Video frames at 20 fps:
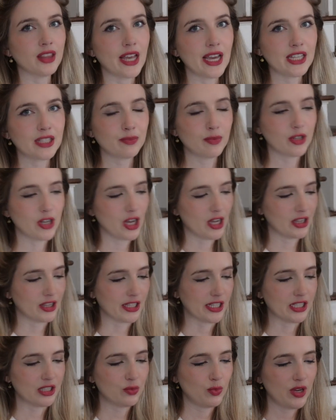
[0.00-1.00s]
last but not
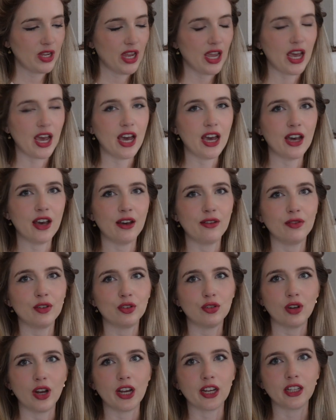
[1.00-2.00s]
least, we have
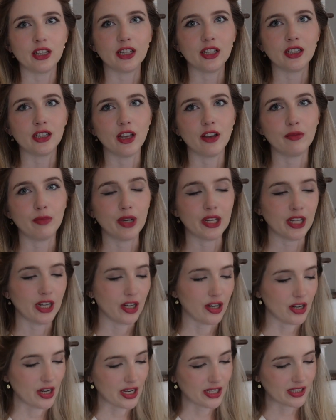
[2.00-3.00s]
Dracula in Love by
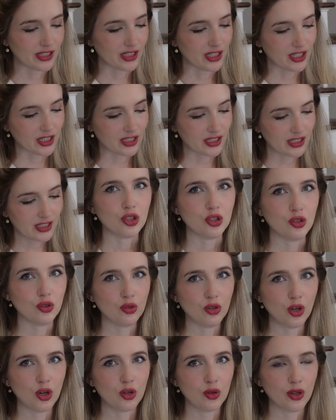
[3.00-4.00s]
Karen Essex. You
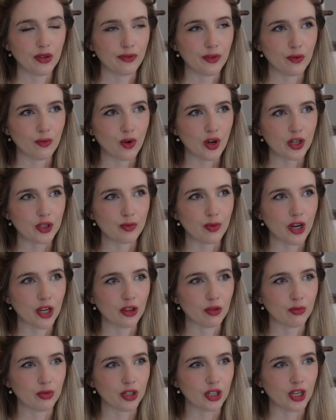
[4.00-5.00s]
know, if you've watched my
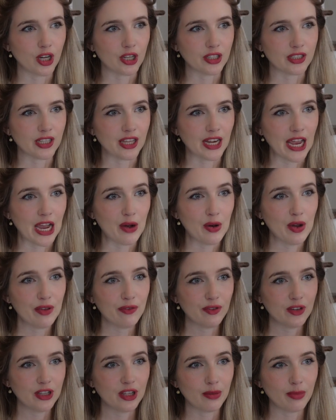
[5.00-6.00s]
other book content, how I
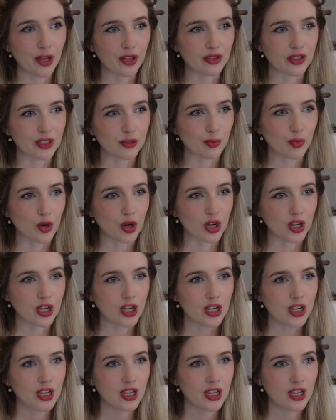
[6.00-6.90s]
feel about this book.